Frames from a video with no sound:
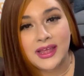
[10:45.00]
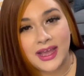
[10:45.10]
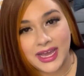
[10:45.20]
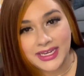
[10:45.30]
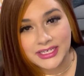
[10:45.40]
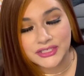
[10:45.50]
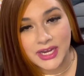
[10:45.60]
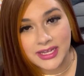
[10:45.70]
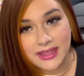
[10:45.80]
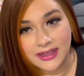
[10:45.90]
I didn't
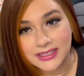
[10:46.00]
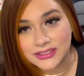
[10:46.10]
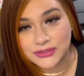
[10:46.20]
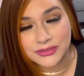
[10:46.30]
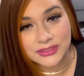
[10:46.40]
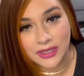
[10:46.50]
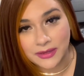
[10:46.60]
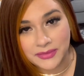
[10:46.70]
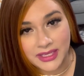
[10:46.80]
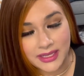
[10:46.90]
try that because you saw
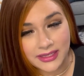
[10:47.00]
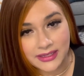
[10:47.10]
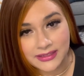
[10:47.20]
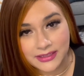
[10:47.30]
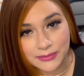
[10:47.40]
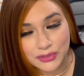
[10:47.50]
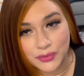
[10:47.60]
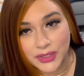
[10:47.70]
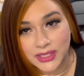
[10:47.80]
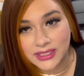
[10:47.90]
me. I ended up
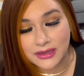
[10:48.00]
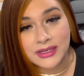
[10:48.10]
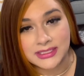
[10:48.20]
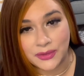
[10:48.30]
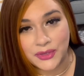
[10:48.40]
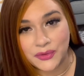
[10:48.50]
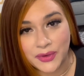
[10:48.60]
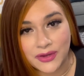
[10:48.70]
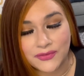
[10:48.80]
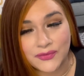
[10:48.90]
gluing it down because I want to
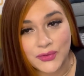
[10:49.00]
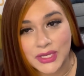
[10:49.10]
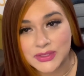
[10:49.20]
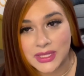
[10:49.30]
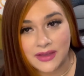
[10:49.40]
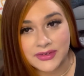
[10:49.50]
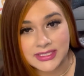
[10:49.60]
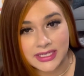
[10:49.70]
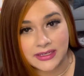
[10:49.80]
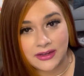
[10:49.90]
wear it for a few days without having to
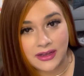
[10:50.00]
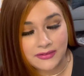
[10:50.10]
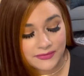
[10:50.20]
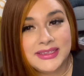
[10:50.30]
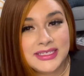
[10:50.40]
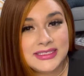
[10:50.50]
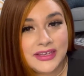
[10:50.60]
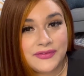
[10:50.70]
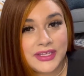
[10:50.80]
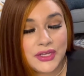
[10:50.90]
take it off. That's
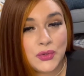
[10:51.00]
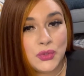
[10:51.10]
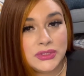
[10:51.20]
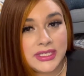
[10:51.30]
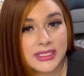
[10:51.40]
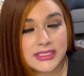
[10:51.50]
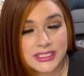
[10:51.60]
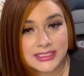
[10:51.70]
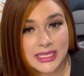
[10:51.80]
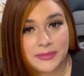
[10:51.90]
definitely a cool thing to
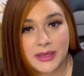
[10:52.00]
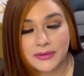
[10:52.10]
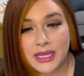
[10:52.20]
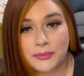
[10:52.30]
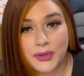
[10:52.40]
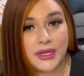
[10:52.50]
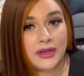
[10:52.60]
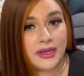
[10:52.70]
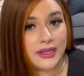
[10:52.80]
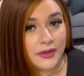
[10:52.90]
just like be able to like put it
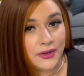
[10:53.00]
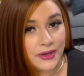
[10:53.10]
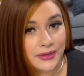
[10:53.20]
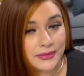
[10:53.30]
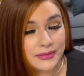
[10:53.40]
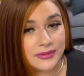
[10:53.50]
on and go.